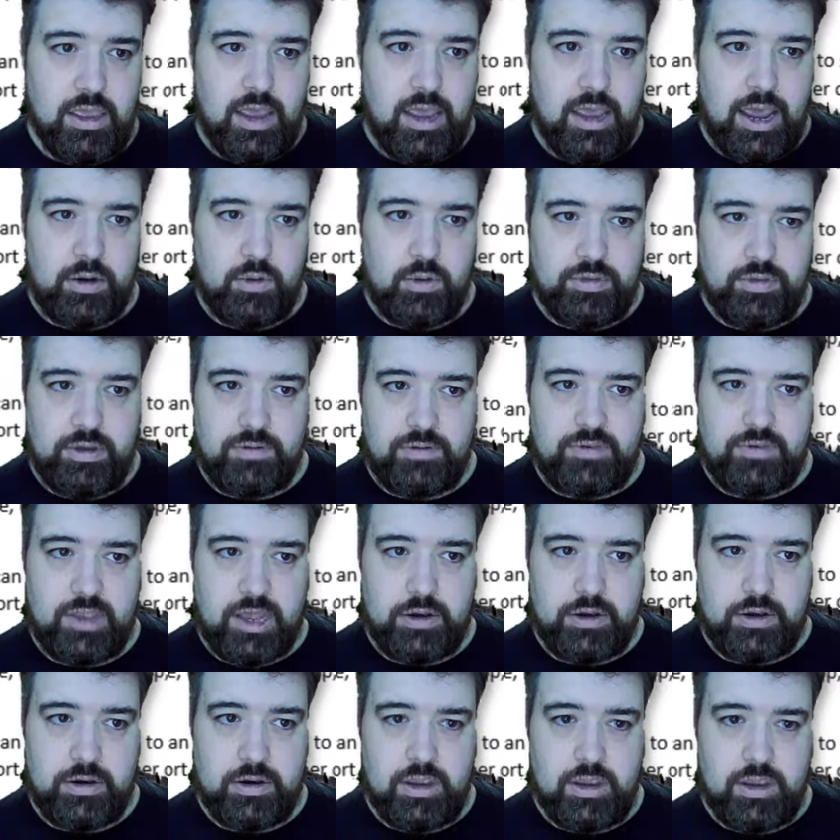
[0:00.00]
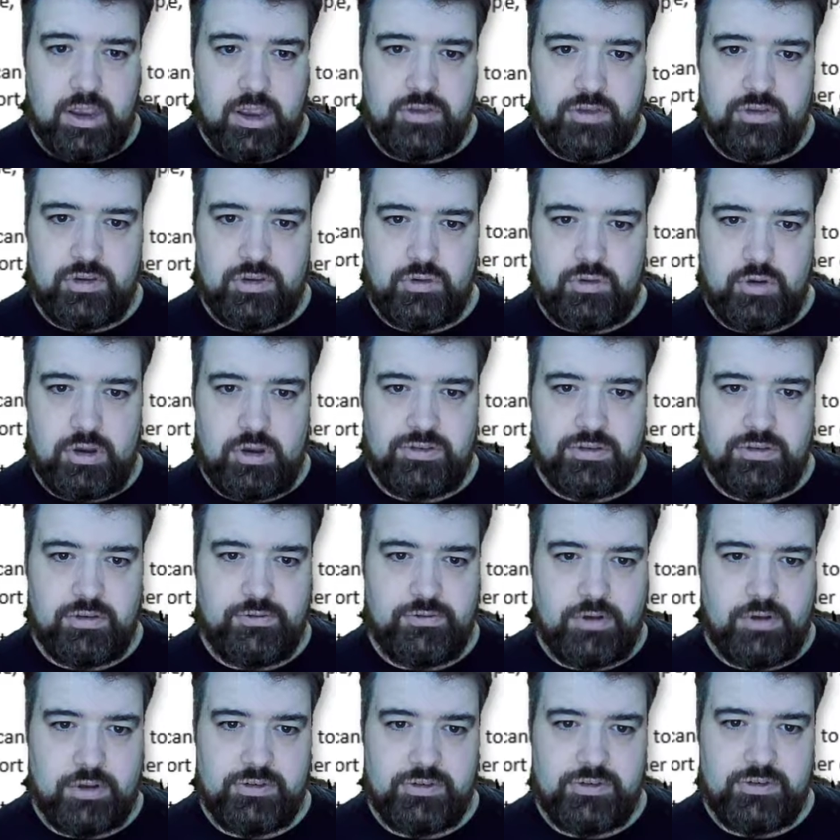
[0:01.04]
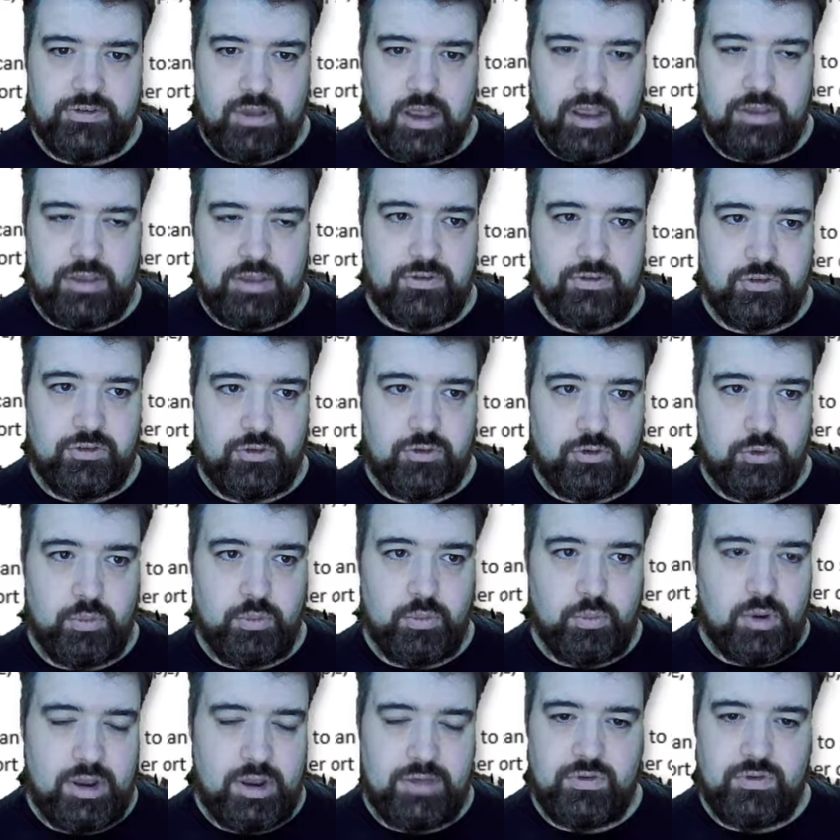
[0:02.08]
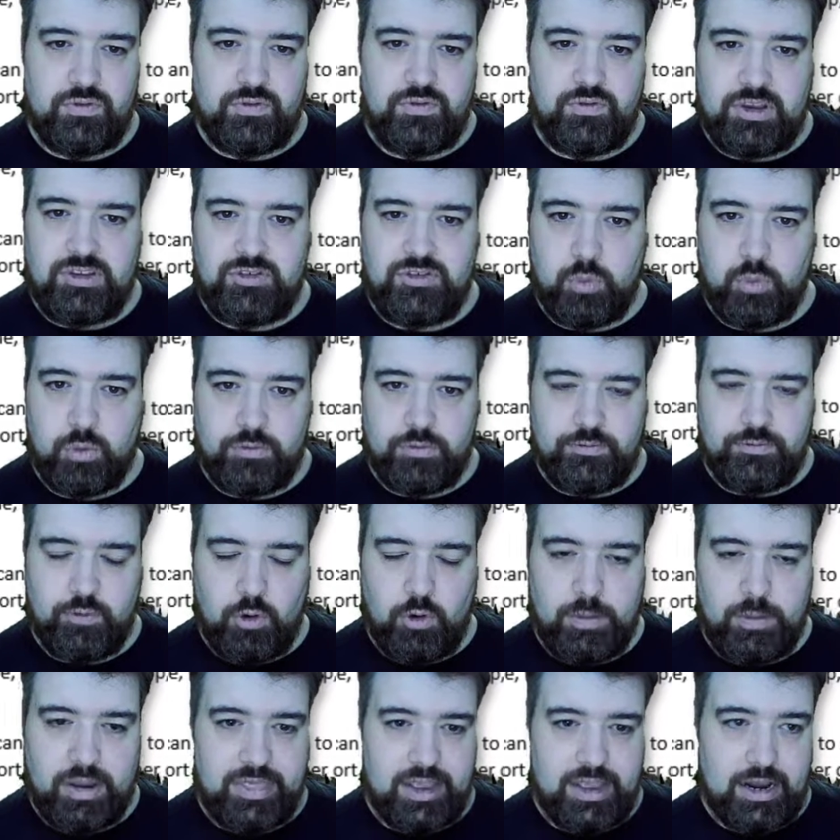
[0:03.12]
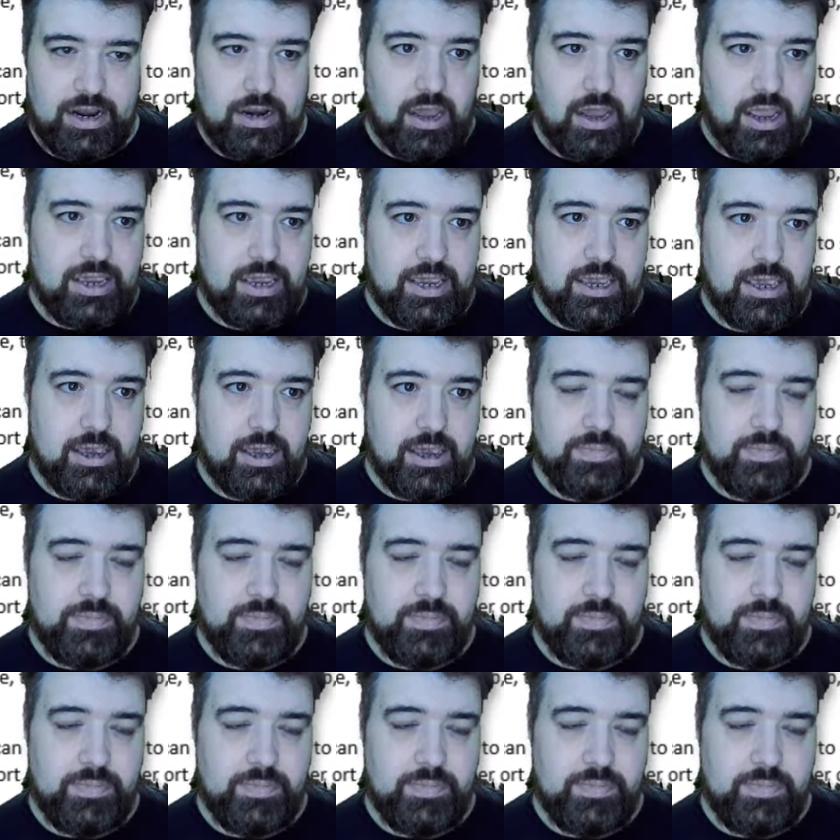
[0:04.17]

and all they've done is increase the font size to whatever visual format they're liking,